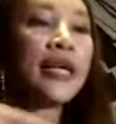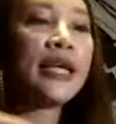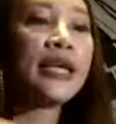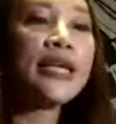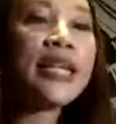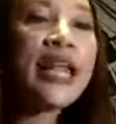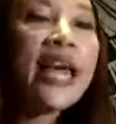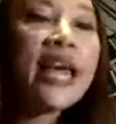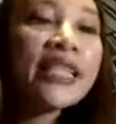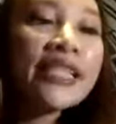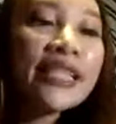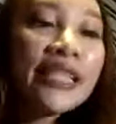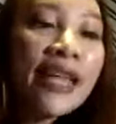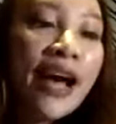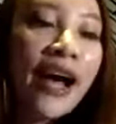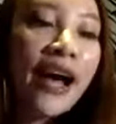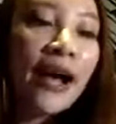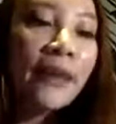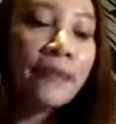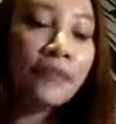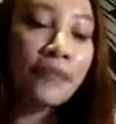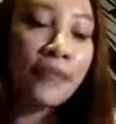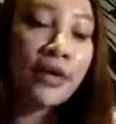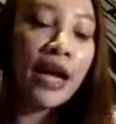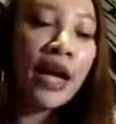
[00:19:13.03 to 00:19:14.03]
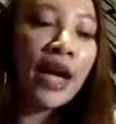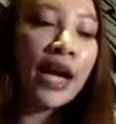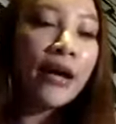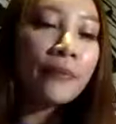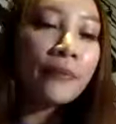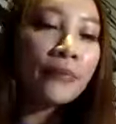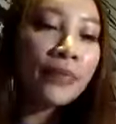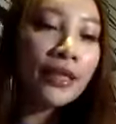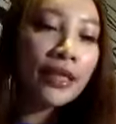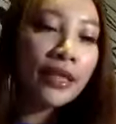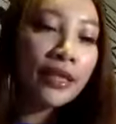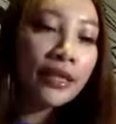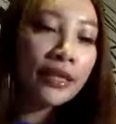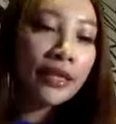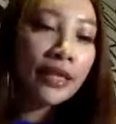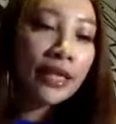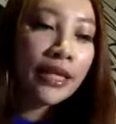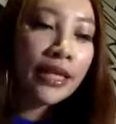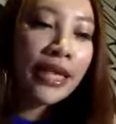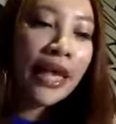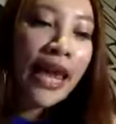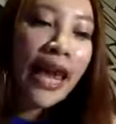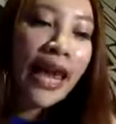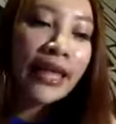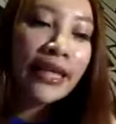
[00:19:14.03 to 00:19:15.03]
Next up, um,
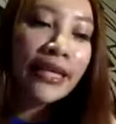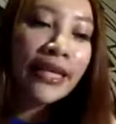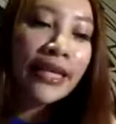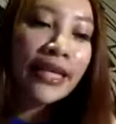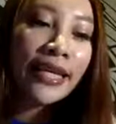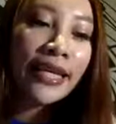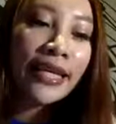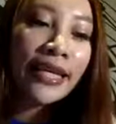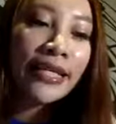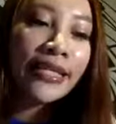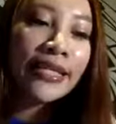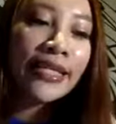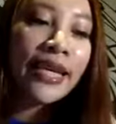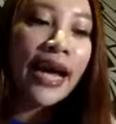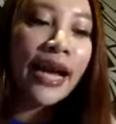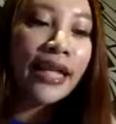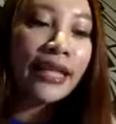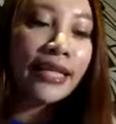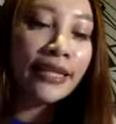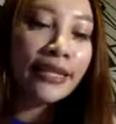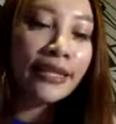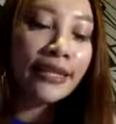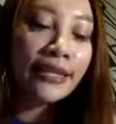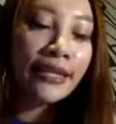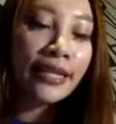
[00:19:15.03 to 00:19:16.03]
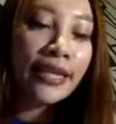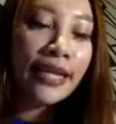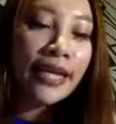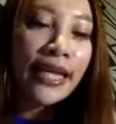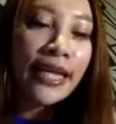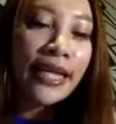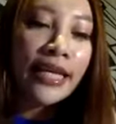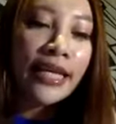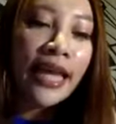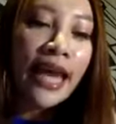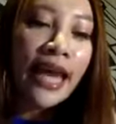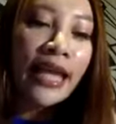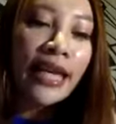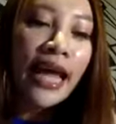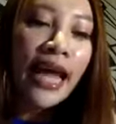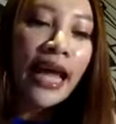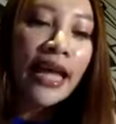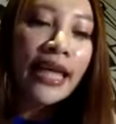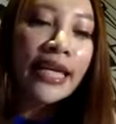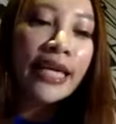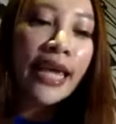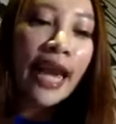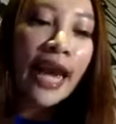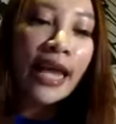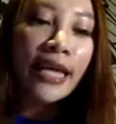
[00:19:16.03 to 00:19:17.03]
Ken Ki Tan. Can
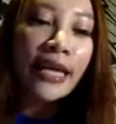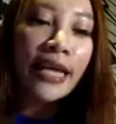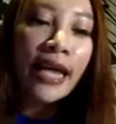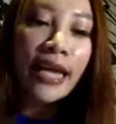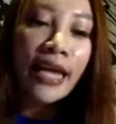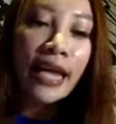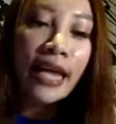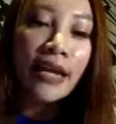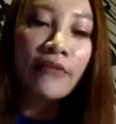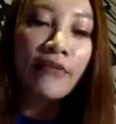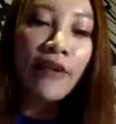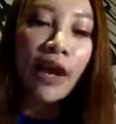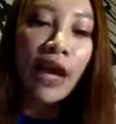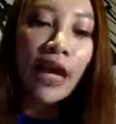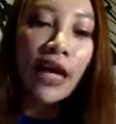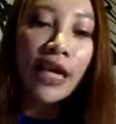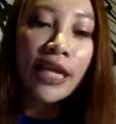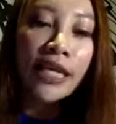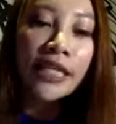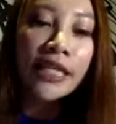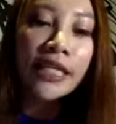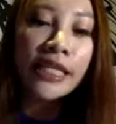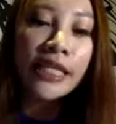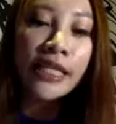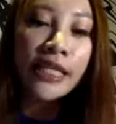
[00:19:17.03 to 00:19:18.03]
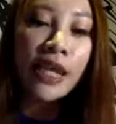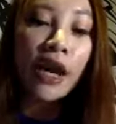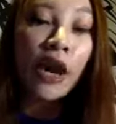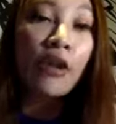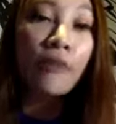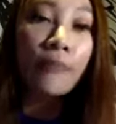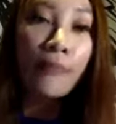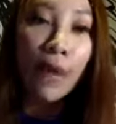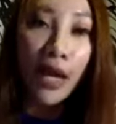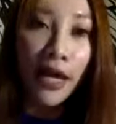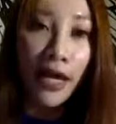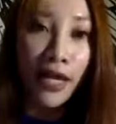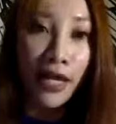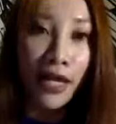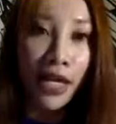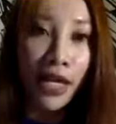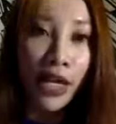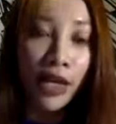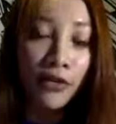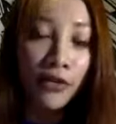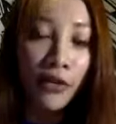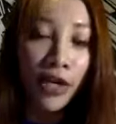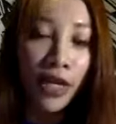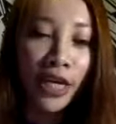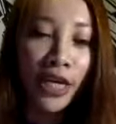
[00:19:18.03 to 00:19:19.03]
I get an advice on my
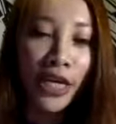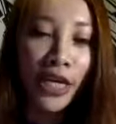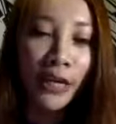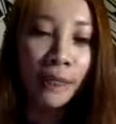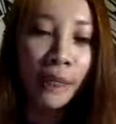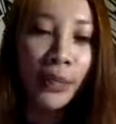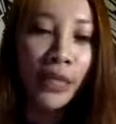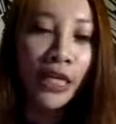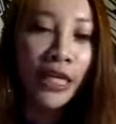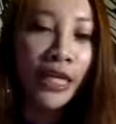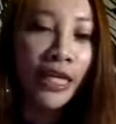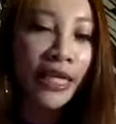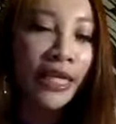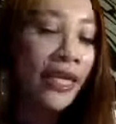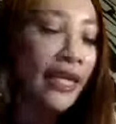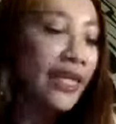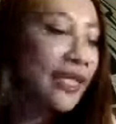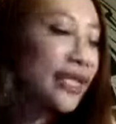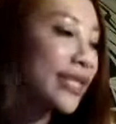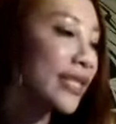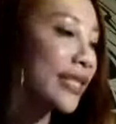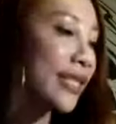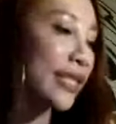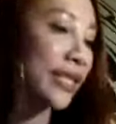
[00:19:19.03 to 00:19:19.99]
career, please?